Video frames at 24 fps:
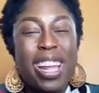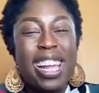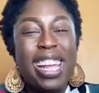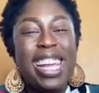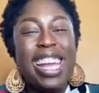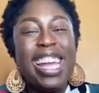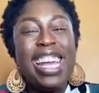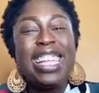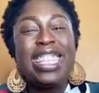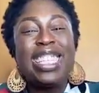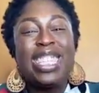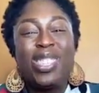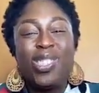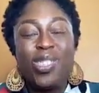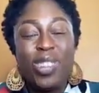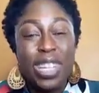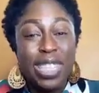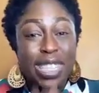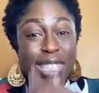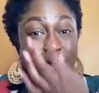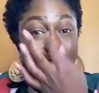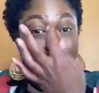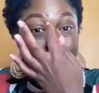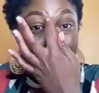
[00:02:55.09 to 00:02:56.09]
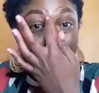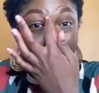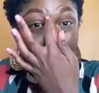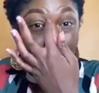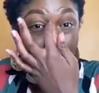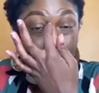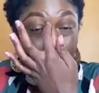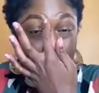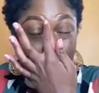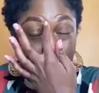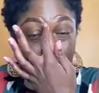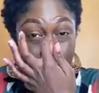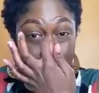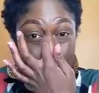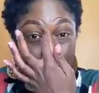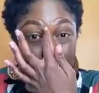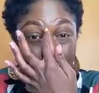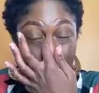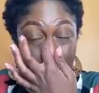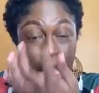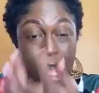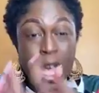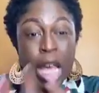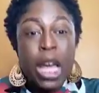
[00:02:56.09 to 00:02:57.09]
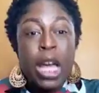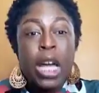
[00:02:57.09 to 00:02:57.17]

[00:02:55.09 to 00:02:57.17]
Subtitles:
It stresses me out a little bit.